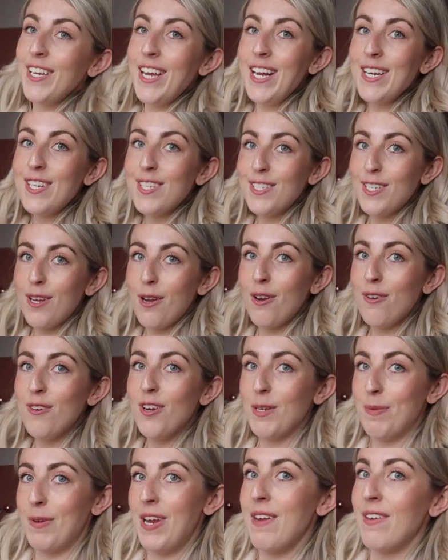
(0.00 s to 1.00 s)
It's so
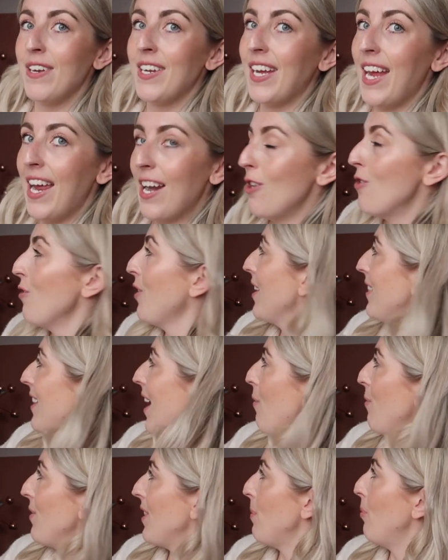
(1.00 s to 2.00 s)
nice. But even again, look at
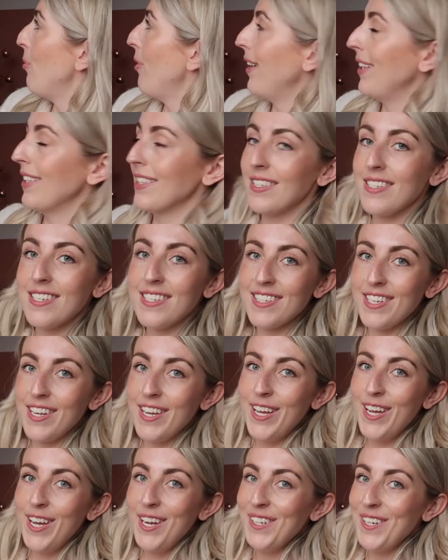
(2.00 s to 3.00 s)
that with the prints.
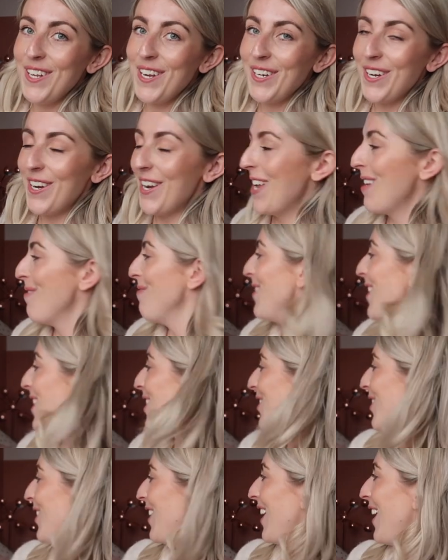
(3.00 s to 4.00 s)
Like, I am
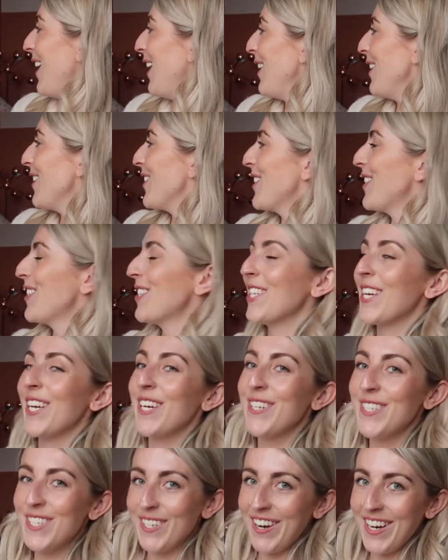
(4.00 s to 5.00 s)
literally
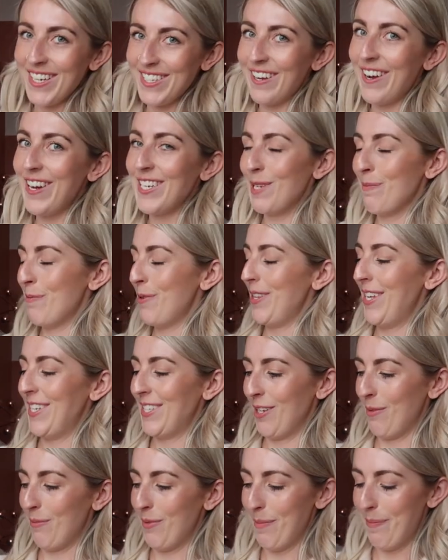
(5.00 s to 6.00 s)
so, so excited to put this
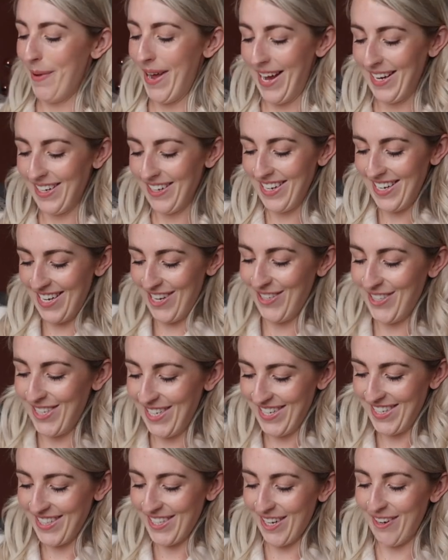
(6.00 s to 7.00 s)
on my bed. Like,
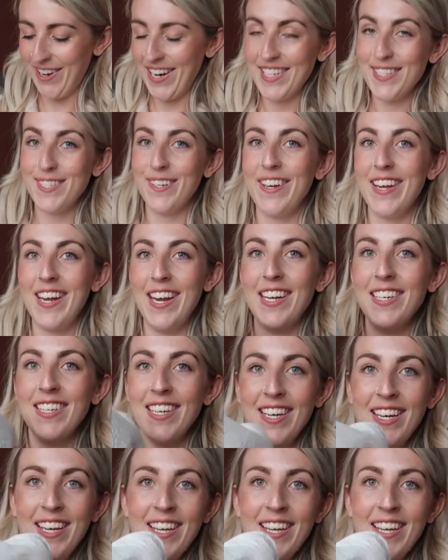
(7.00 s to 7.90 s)
literally so excited.